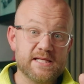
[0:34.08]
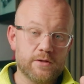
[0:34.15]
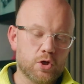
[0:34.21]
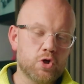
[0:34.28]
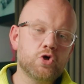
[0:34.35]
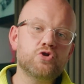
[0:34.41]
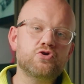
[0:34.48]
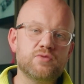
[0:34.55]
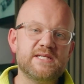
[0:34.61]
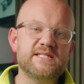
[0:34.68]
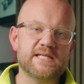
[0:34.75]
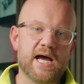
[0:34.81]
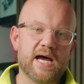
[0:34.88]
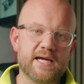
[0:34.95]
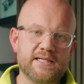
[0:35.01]
in the
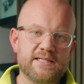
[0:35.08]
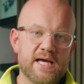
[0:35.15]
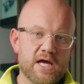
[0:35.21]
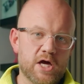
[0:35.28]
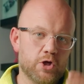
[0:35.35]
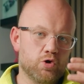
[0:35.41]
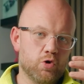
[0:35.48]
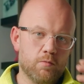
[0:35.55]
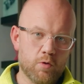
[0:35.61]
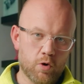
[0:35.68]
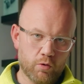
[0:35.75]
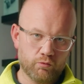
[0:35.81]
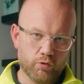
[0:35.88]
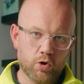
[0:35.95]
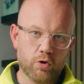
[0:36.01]
countryside and you're
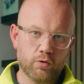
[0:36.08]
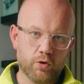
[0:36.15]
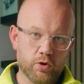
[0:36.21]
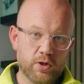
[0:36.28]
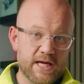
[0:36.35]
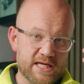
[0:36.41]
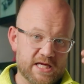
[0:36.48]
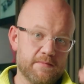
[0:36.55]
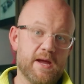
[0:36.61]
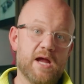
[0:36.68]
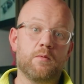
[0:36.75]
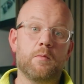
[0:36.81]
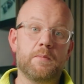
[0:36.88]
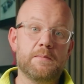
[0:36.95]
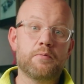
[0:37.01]
more rural, you may
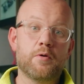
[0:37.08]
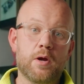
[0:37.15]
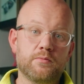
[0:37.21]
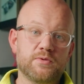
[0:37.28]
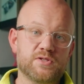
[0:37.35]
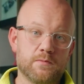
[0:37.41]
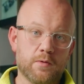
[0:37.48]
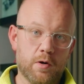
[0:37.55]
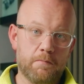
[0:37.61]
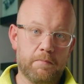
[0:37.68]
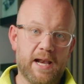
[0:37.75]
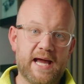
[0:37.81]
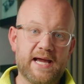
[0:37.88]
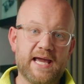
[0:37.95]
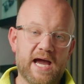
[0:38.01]
well be prone to more
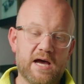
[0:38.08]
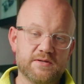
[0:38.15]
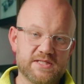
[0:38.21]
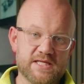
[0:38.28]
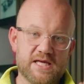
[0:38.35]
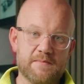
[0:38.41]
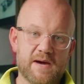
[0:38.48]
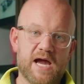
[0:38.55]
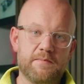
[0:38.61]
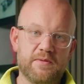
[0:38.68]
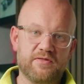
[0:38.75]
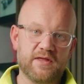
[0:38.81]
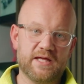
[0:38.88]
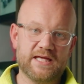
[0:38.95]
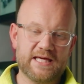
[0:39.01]
blackouts, and you might be
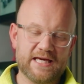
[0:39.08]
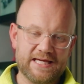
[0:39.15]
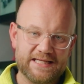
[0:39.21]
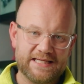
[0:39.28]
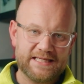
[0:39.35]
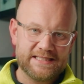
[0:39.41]
thinking,